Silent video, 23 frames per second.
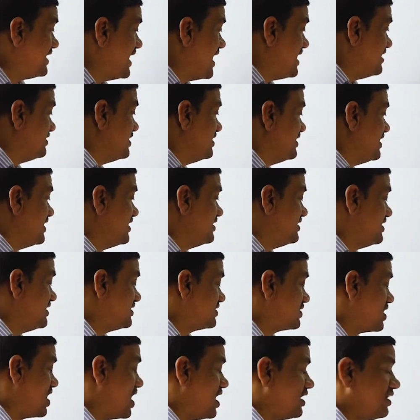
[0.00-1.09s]
tangent at these
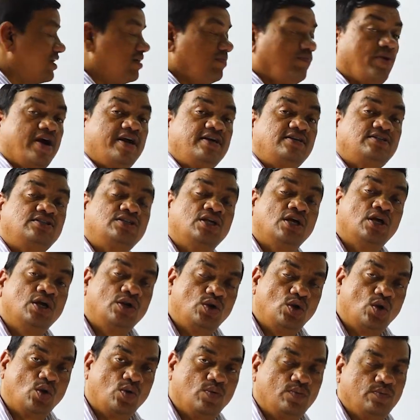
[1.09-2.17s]
corner points?
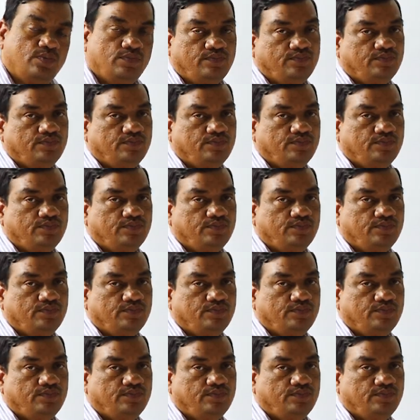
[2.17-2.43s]
No.